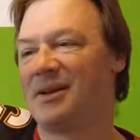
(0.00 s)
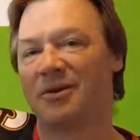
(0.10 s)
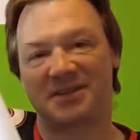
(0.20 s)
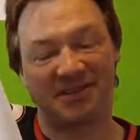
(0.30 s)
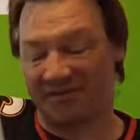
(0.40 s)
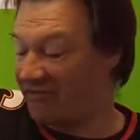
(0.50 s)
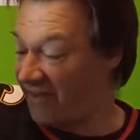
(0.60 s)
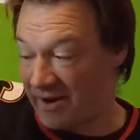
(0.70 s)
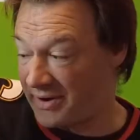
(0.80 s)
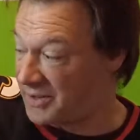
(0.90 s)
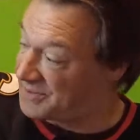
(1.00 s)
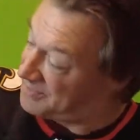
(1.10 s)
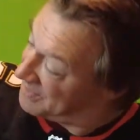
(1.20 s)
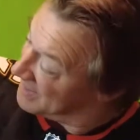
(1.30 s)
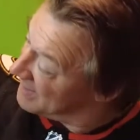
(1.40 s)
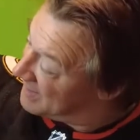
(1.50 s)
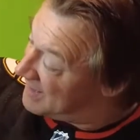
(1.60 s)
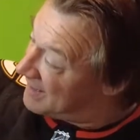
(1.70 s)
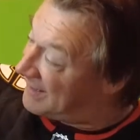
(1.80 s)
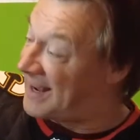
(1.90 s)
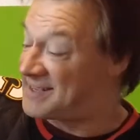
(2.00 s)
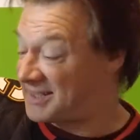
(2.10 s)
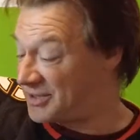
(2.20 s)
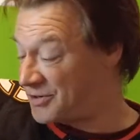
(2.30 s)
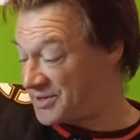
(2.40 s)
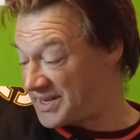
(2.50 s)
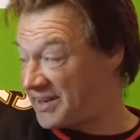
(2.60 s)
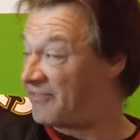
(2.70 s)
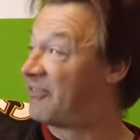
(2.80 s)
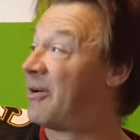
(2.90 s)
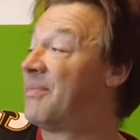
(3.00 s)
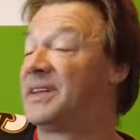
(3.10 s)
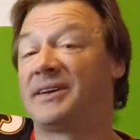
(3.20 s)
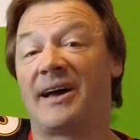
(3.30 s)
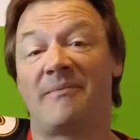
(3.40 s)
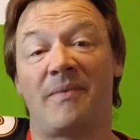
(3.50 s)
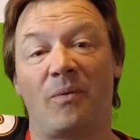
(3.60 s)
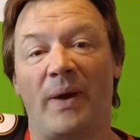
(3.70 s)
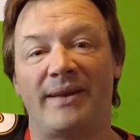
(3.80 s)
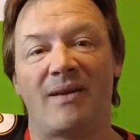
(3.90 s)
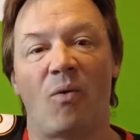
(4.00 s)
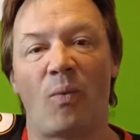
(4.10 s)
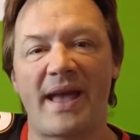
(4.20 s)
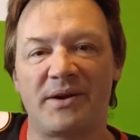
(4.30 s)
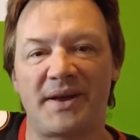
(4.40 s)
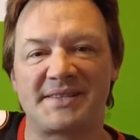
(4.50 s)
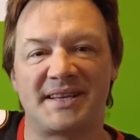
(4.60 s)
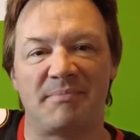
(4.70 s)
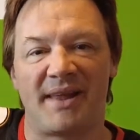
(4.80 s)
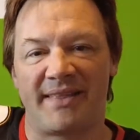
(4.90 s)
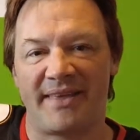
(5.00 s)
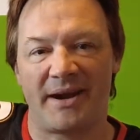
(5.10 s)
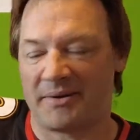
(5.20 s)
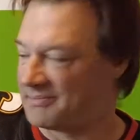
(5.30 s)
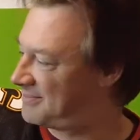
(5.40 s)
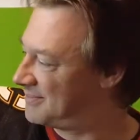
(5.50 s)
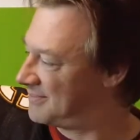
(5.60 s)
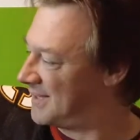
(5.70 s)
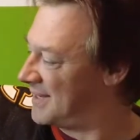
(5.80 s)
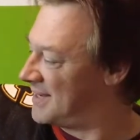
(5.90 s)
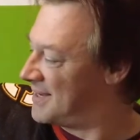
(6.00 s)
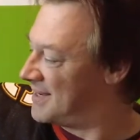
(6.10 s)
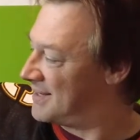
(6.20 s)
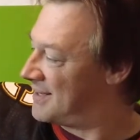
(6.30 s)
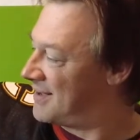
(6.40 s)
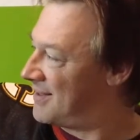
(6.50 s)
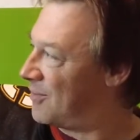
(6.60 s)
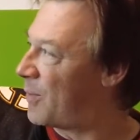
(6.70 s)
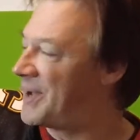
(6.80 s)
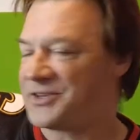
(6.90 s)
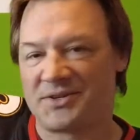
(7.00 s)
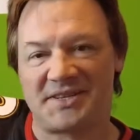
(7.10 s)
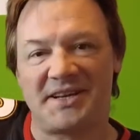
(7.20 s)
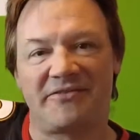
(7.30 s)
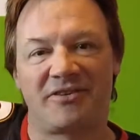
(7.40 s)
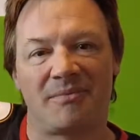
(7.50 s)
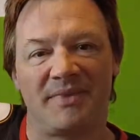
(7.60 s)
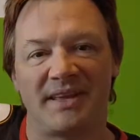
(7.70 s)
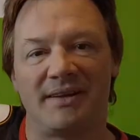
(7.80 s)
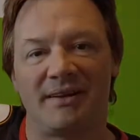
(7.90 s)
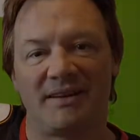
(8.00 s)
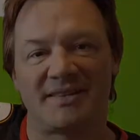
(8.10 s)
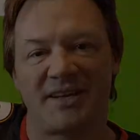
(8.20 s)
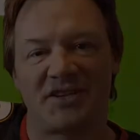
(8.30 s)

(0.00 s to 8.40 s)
looks very good. Classical jersey from the time when Wayne Gretzky played there. The white jersey from the Los